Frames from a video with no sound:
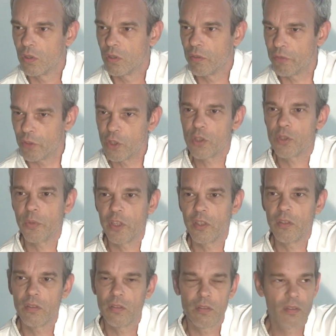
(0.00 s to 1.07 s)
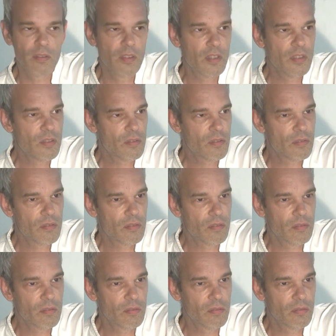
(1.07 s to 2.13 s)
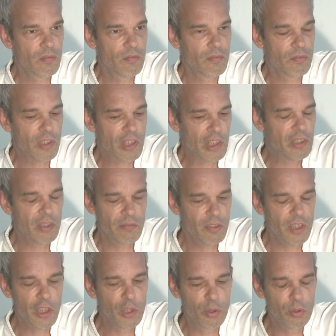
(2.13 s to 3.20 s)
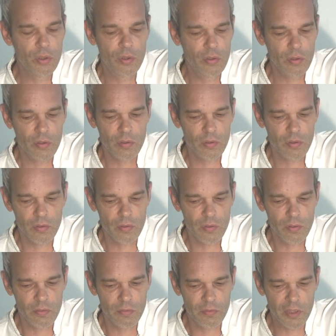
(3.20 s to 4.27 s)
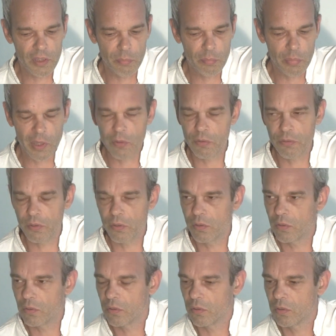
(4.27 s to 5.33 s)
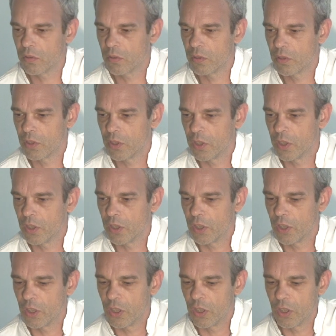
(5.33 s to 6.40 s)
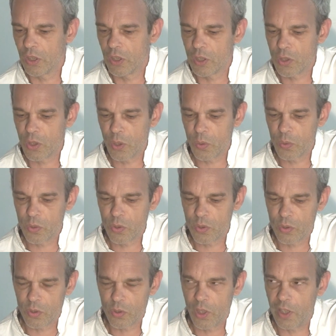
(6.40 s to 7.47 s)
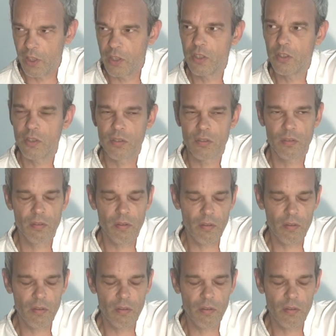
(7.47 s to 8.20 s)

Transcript: The first one is very, very good, very powerful, and it goes like this.